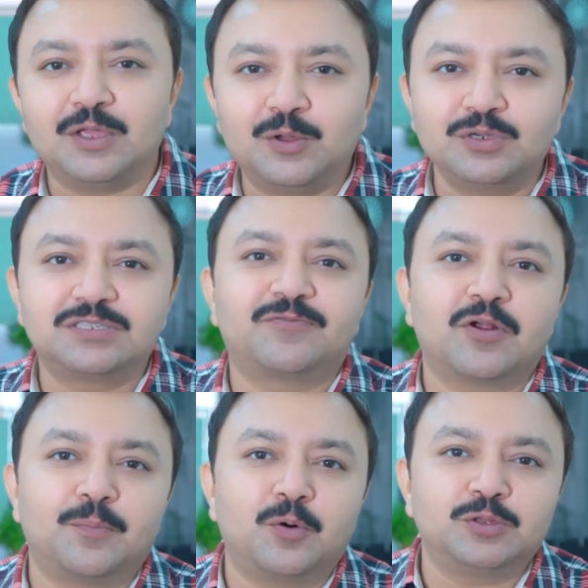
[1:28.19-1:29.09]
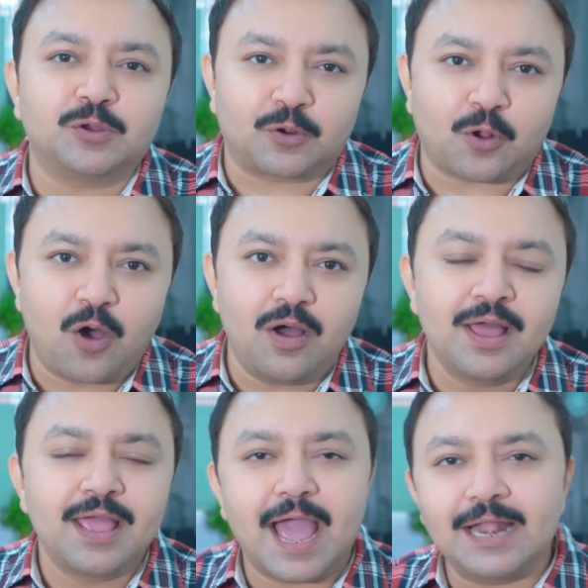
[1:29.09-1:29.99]
used for both
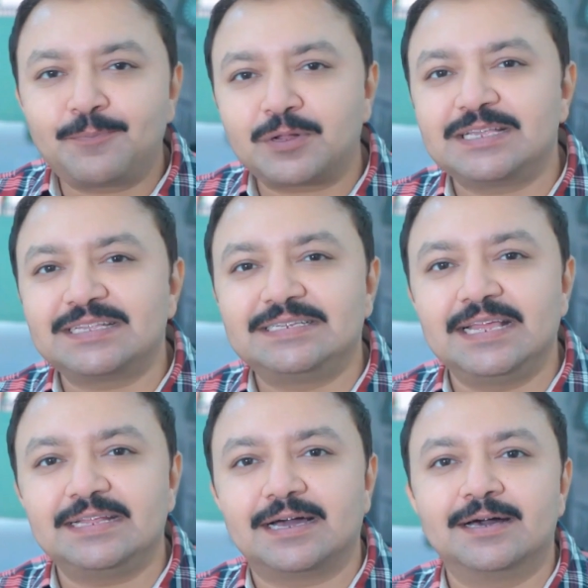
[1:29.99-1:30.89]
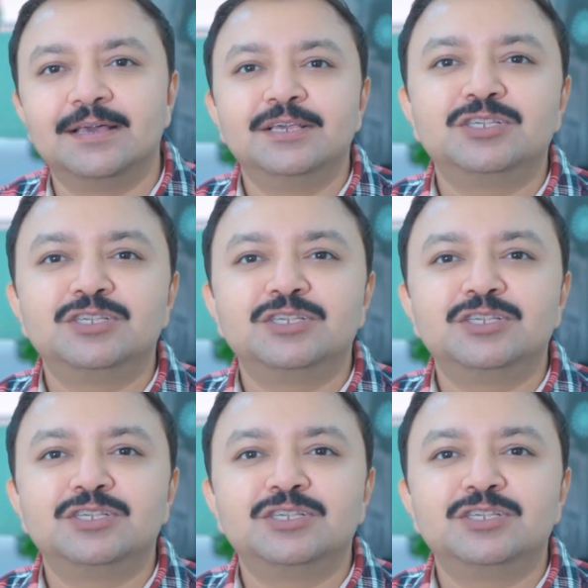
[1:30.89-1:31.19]
raw and processed data,